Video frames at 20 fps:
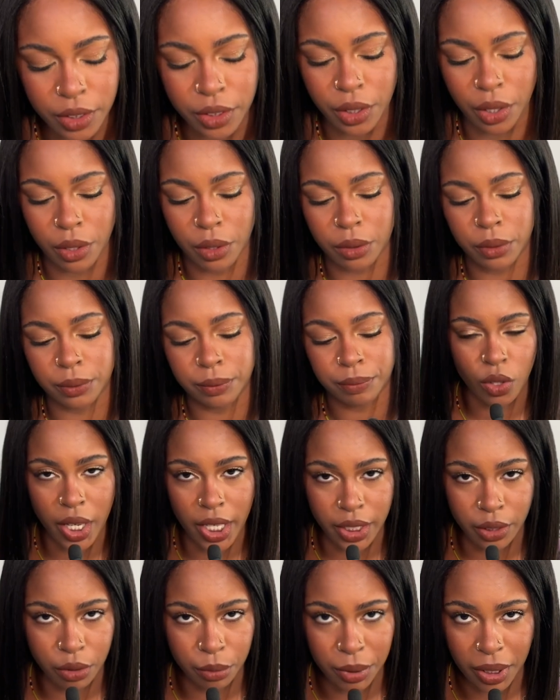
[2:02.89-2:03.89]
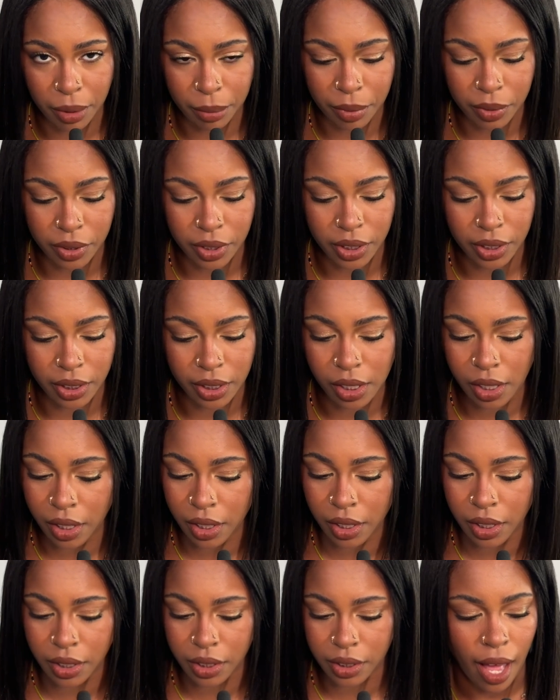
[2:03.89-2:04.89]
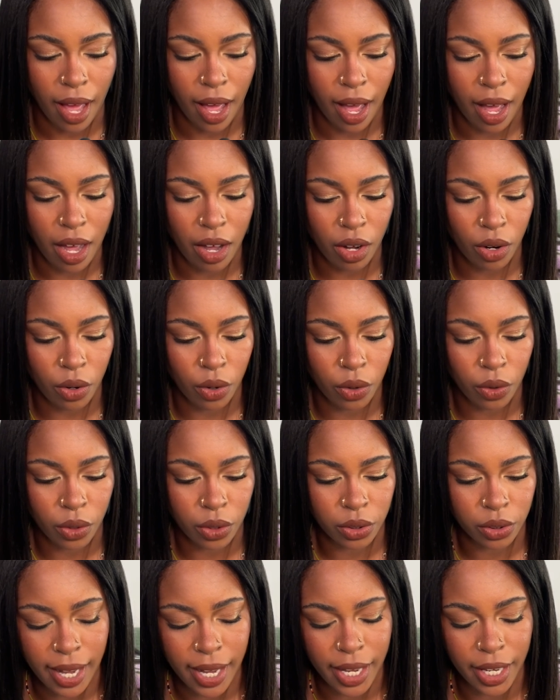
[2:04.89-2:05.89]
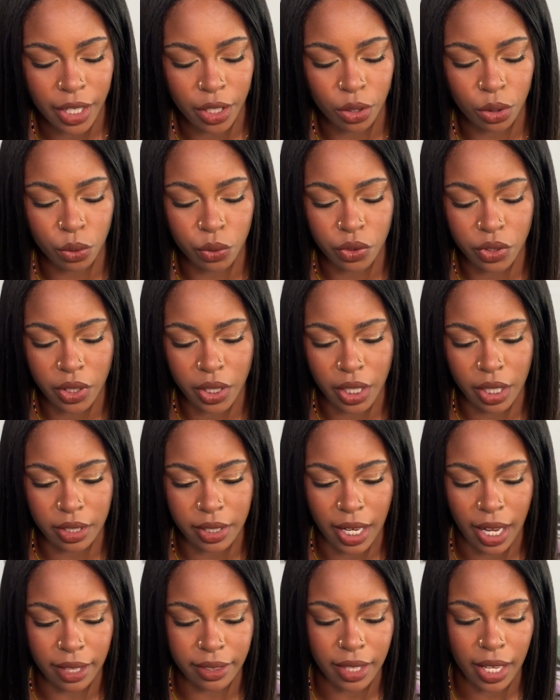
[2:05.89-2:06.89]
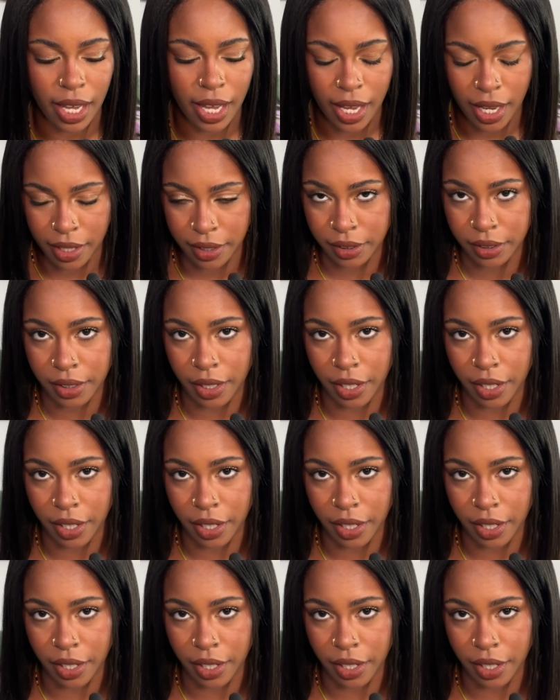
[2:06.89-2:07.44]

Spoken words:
so you guys will be able to see how I use this at the end